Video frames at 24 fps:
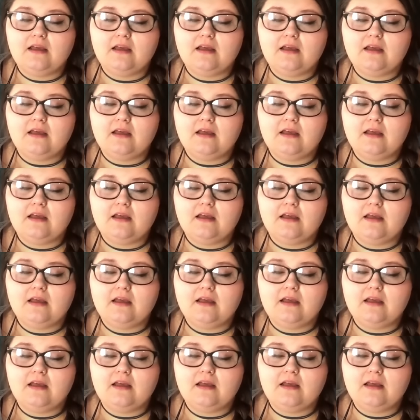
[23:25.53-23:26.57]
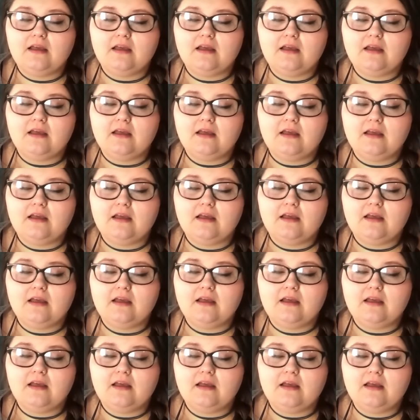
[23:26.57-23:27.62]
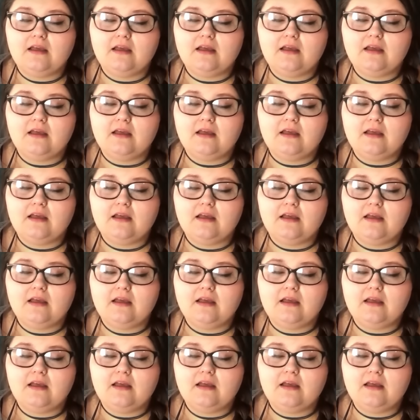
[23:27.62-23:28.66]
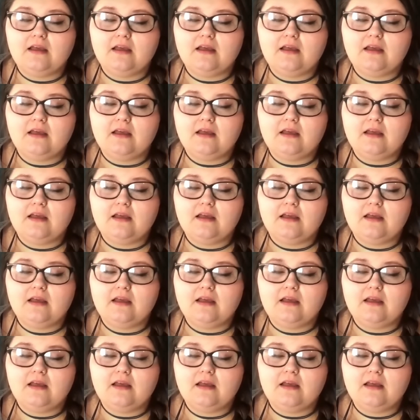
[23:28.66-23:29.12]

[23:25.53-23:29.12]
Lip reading: [no speech]